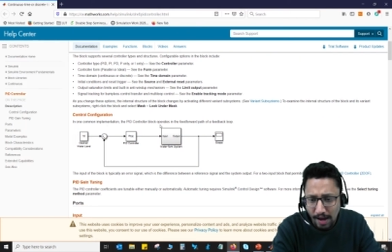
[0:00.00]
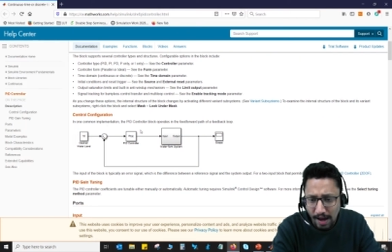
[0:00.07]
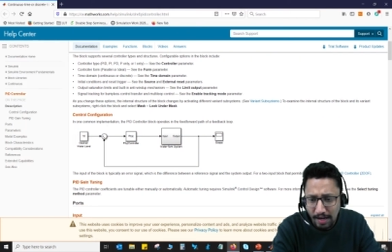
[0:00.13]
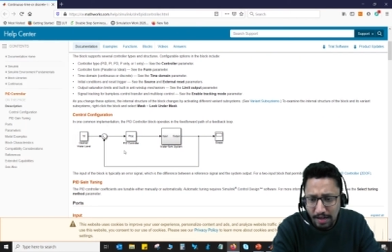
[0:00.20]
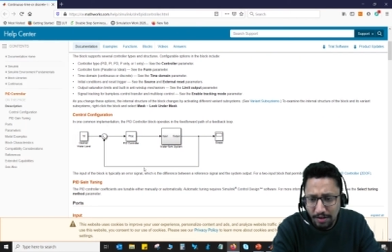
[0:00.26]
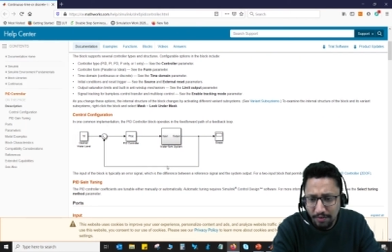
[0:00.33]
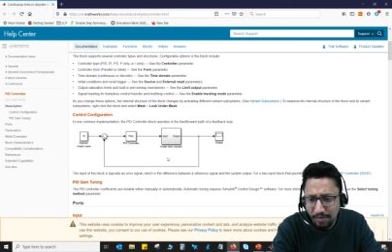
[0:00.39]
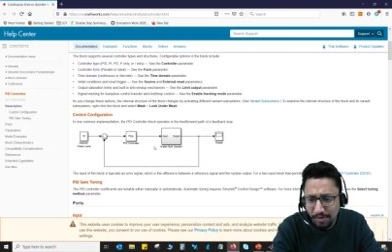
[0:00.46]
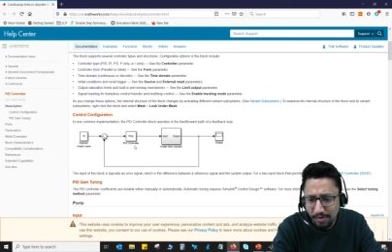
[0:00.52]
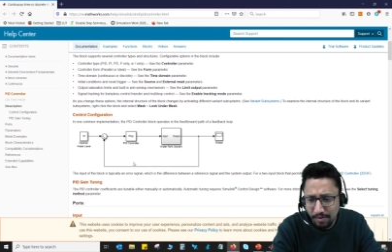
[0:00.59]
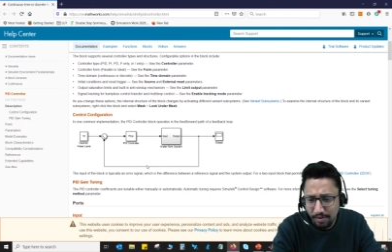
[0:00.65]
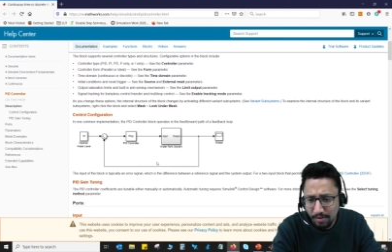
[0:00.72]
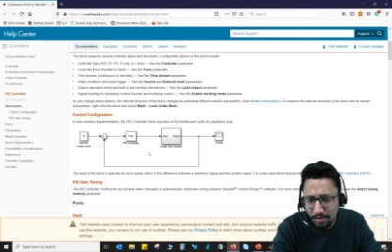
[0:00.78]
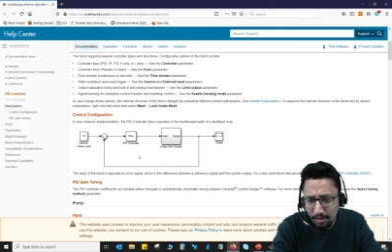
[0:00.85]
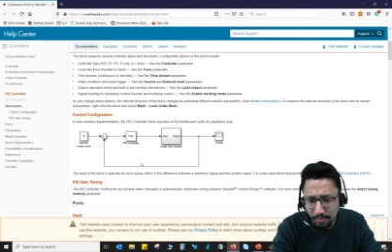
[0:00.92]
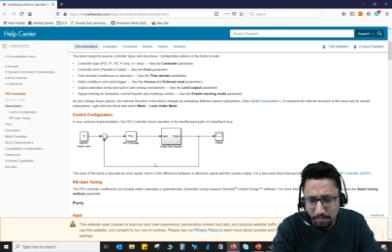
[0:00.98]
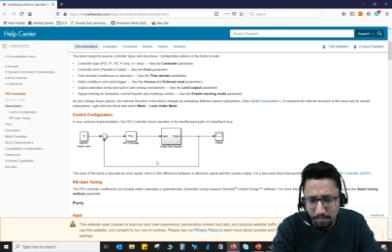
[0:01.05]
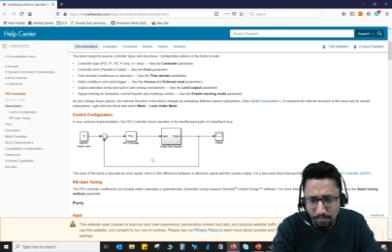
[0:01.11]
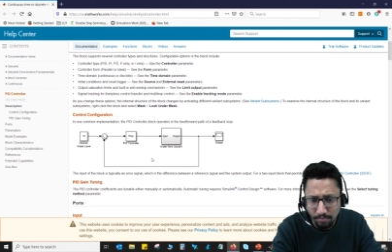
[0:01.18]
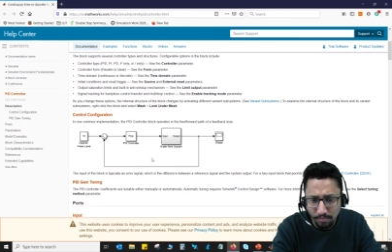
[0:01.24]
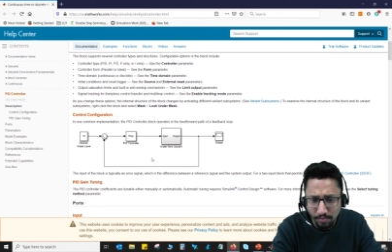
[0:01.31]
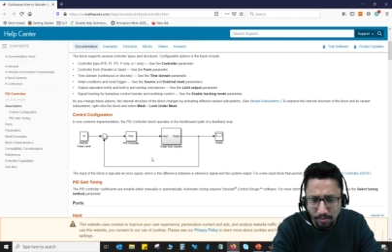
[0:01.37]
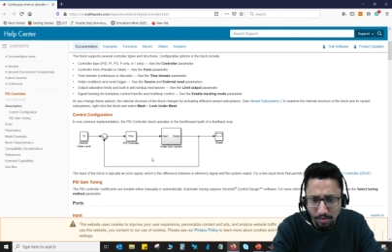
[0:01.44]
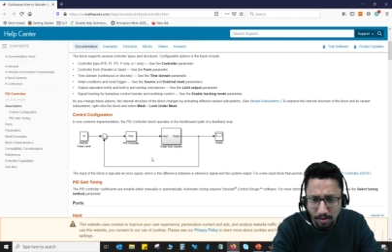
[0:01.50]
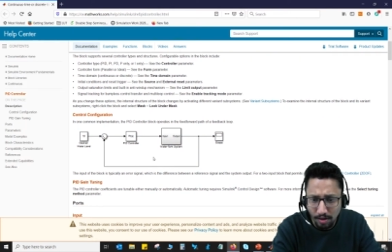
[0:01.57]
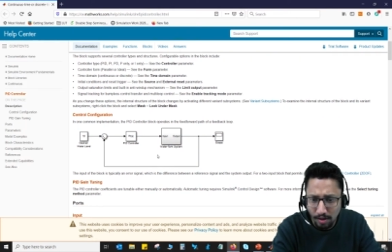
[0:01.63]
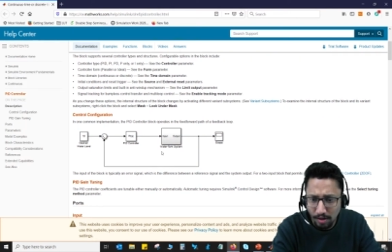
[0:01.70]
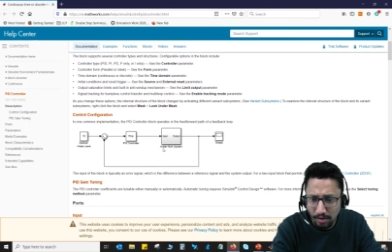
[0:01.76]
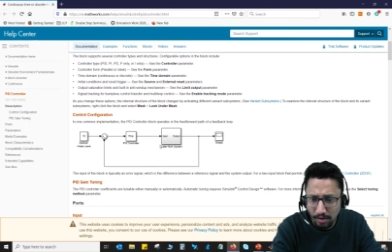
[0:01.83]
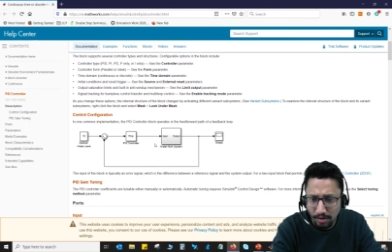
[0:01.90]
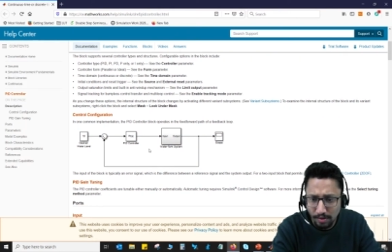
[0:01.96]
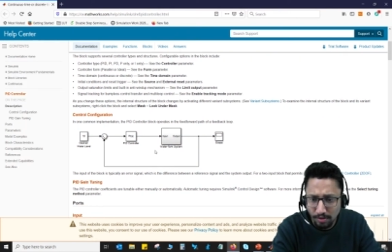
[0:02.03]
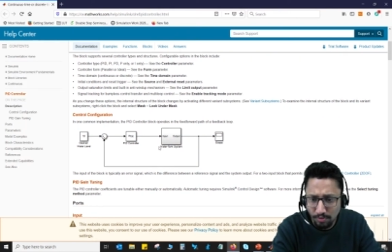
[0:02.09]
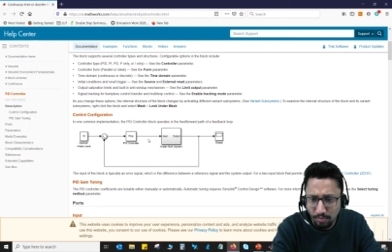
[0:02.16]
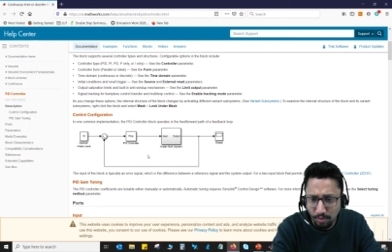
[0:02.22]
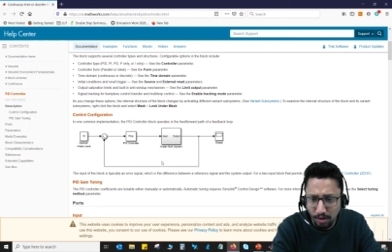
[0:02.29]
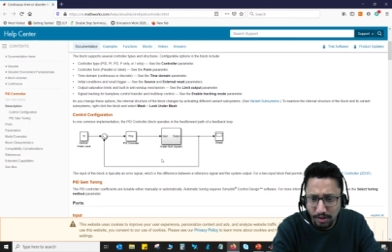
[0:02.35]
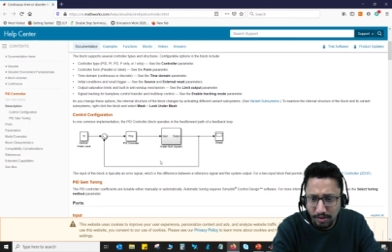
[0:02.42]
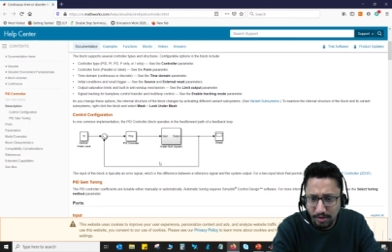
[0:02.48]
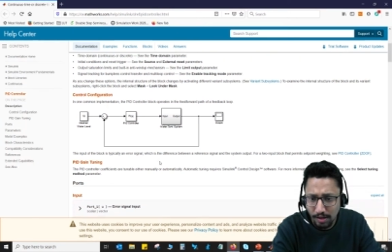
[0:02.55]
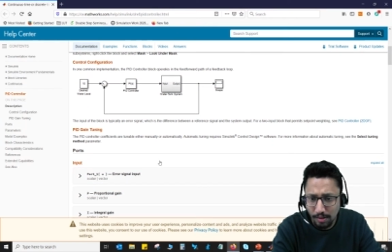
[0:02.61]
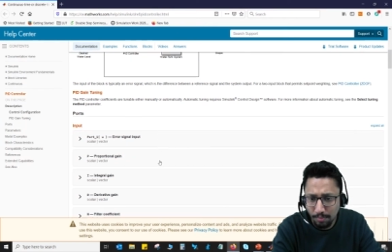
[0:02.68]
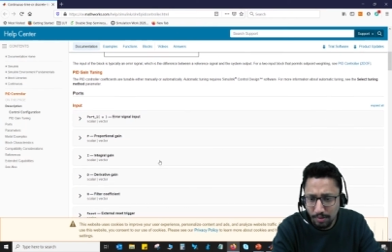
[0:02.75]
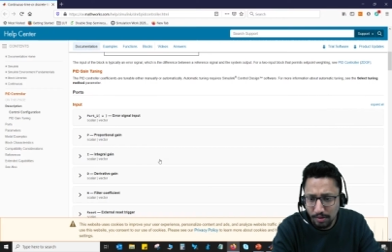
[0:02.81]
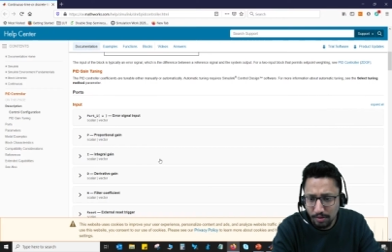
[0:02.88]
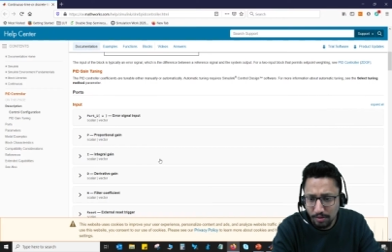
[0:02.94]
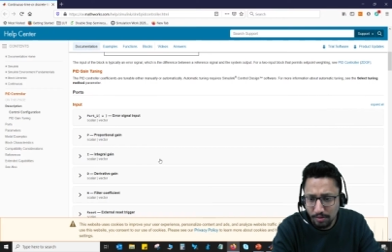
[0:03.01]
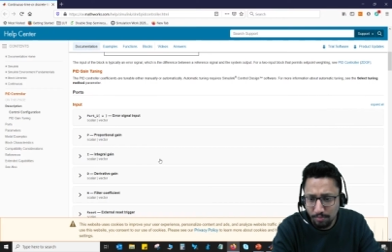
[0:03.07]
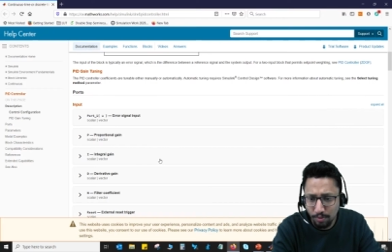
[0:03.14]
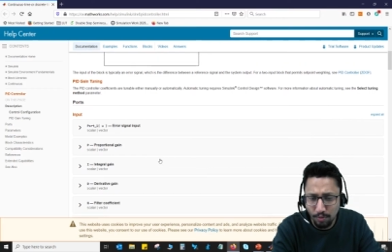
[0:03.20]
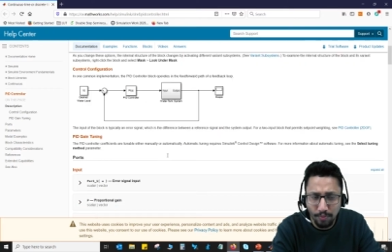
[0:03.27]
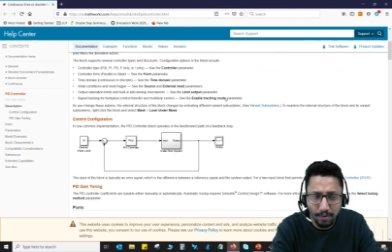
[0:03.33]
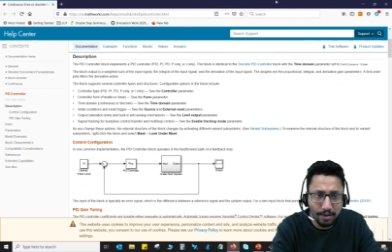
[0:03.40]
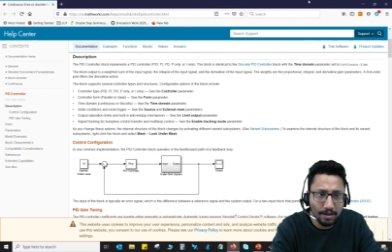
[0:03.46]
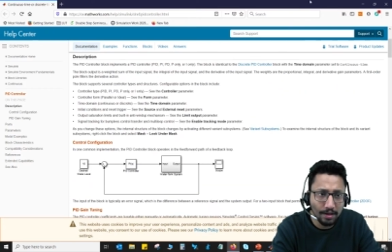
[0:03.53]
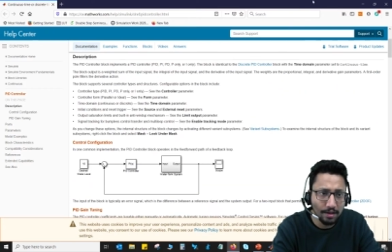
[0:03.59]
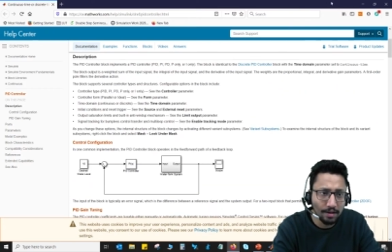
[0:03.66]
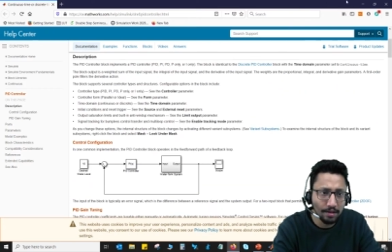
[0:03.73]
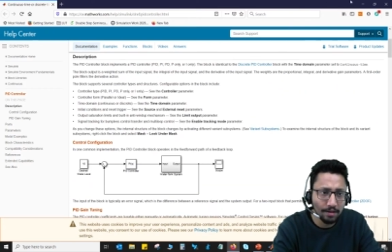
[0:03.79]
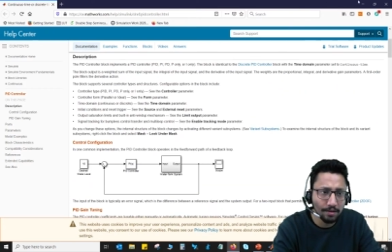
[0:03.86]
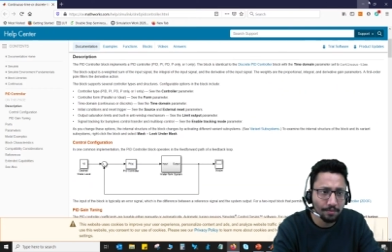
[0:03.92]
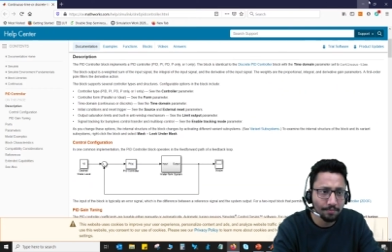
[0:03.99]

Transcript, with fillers: and even some uh, a small example is provided here.